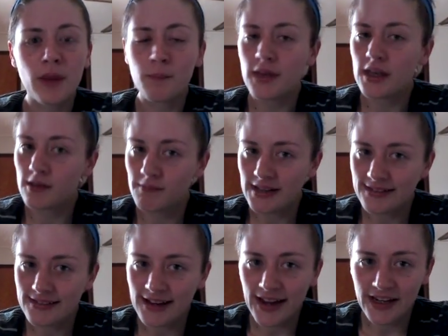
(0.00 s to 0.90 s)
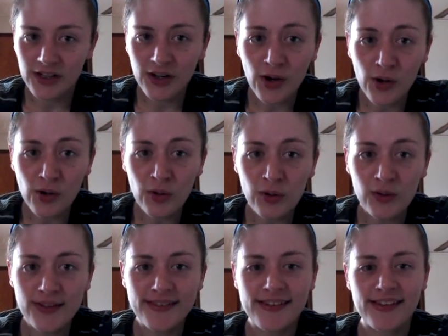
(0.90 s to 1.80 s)
being
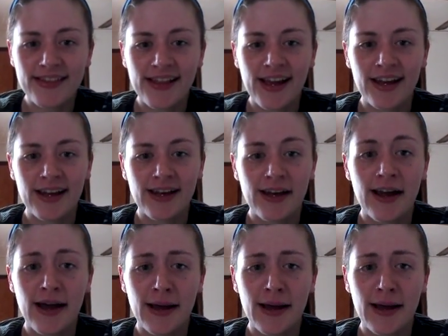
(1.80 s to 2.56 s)
misdiagnosed and then